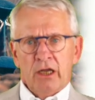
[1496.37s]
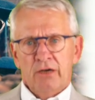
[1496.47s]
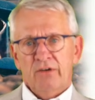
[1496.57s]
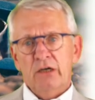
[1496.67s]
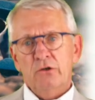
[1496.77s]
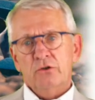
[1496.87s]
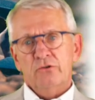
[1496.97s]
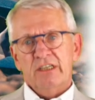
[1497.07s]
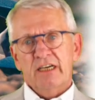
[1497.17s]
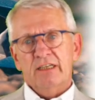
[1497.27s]
if I look
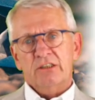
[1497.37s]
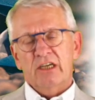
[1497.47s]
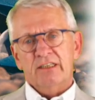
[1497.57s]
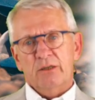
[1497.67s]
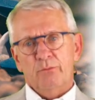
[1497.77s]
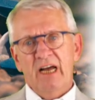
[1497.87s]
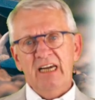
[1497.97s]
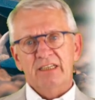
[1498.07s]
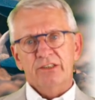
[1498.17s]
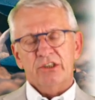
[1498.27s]
to the energetic
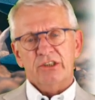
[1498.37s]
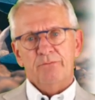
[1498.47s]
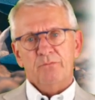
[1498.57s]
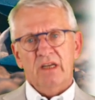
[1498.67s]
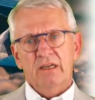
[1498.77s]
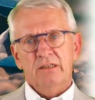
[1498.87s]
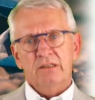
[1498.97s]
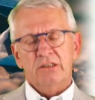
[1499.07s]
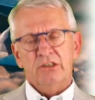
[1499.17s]
balance, in